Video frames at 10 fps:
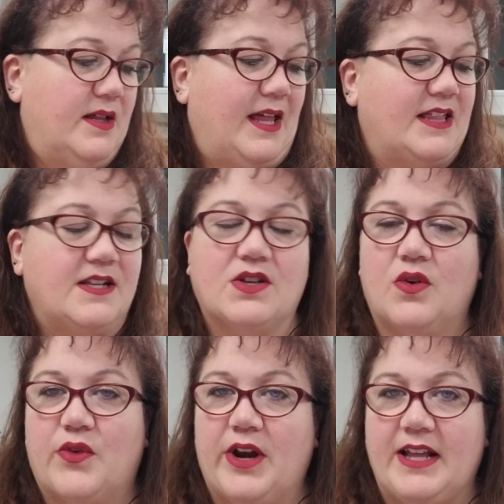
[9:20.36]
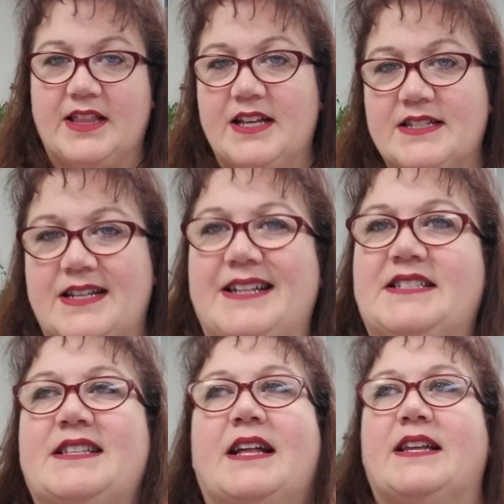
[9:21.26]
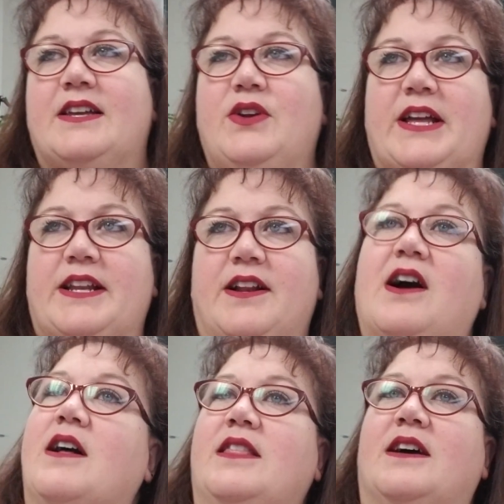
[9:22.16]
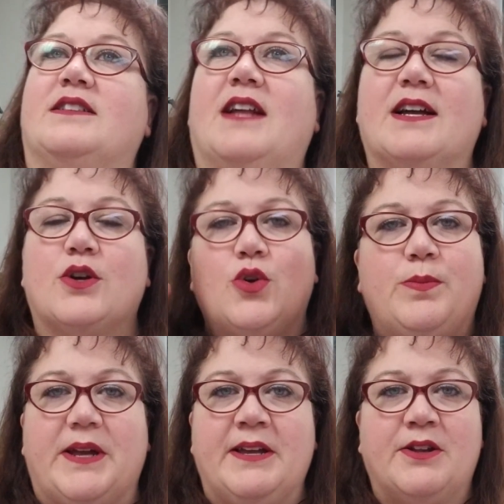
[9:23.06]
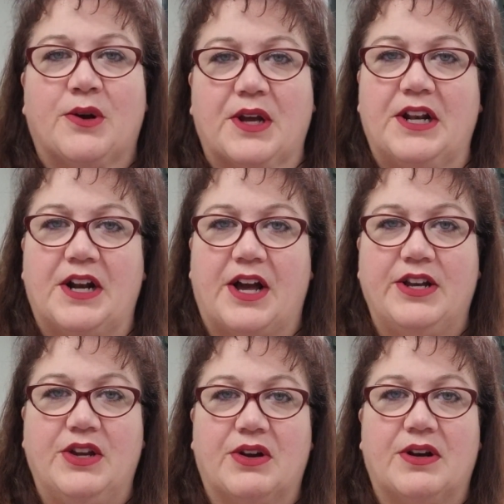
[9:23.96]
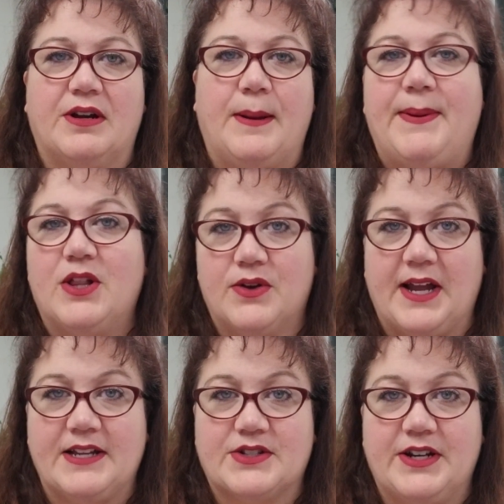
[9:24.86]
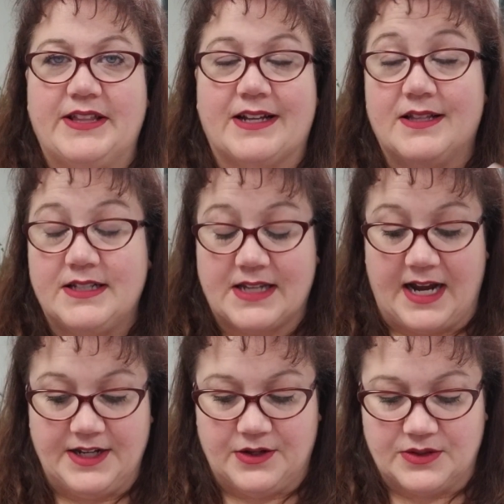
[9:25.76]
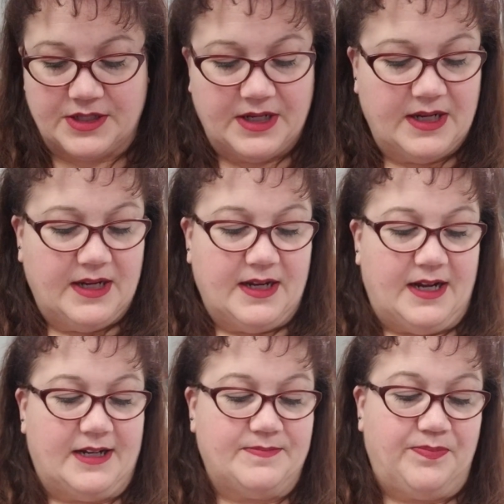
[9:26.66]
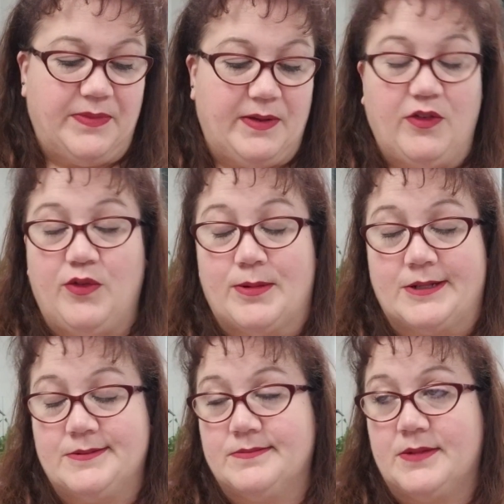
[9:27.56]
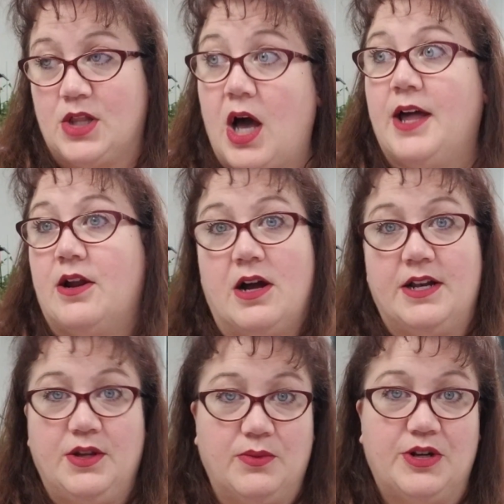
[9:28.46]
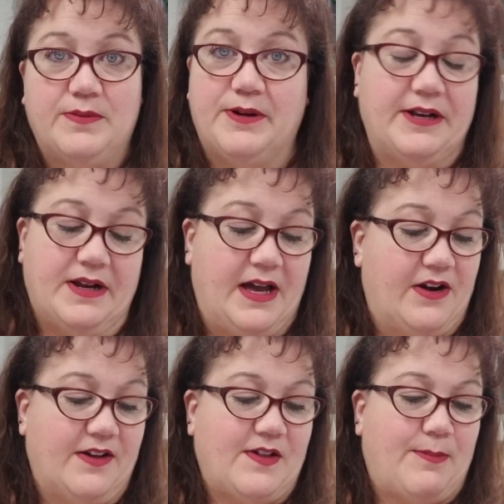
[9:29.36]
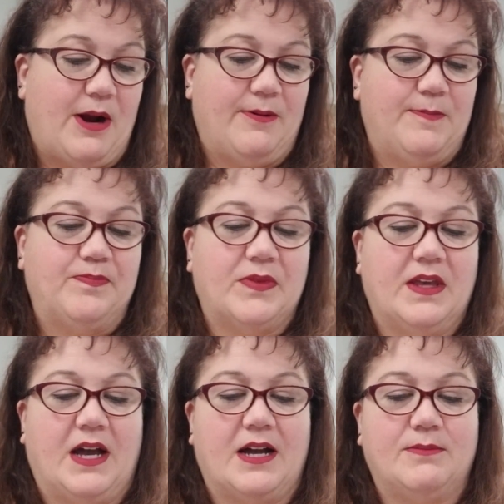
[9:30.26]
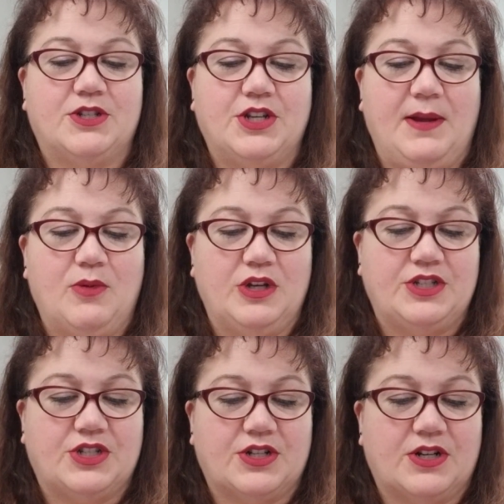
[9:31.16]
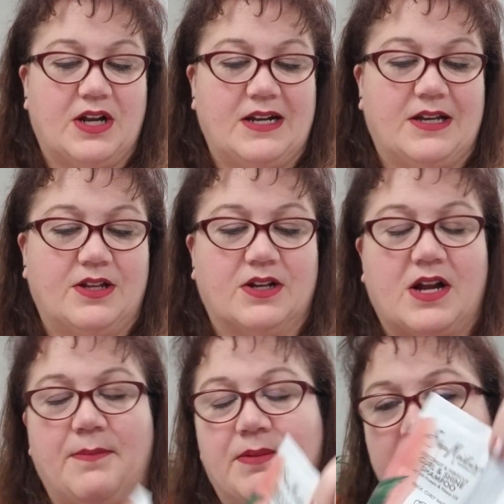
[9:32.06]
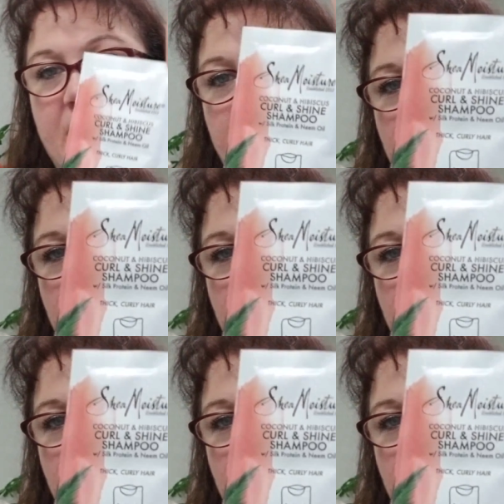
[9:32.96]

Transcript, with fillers: like these overnight things, and it's not like you get it on, that's not goopy, you don't get it on your pillowcase or anything, at least I don't. Um, maybe if you put a lot on you would, but I don't have that problem. Um, Shea Moisture, another company,